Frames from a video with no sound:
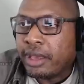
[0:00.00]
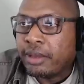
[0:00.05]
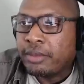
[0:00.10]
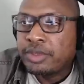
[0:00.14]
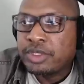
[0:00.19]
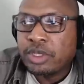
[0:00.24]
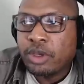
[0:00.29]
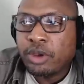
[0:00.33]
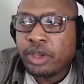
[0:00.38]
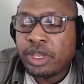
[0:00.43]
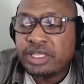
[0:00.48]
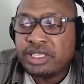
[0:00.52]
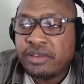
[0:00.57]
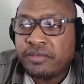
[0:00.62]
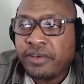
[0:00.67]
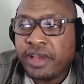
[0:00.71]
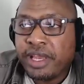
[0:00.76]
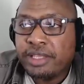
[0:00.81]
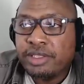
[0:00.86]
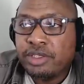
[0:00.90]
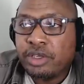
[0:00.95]
So, because
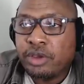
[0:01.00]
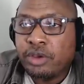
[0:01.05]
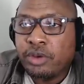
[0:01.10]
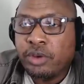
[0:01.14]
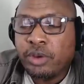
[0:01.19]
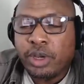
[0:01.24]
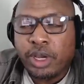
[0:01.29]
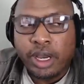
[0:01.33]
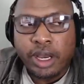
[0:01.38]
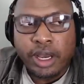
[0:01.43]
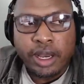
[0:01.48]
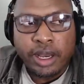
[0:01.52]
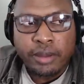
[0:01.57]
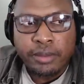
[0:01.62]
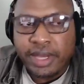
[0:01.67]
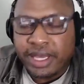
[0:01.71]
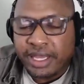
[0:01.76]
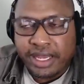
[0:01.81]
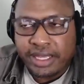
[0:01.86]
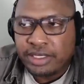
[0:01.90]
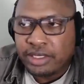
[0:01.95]
if I do,
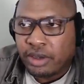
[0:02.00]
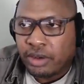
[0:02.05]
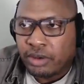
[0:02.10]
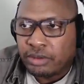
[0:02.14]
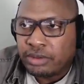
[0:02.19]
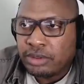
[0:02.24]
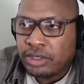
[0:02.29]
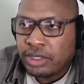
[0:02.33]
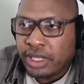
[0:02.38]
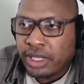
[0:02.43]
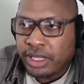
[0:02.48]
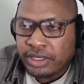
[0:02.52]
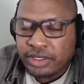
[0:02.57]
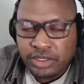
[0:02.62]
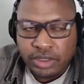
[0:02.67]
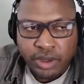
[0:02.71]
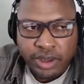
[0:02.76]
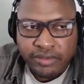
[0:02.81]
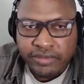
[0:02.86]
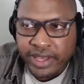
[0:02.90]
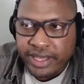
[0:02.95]
um, and I don't, like,
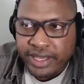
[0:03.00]
so I've had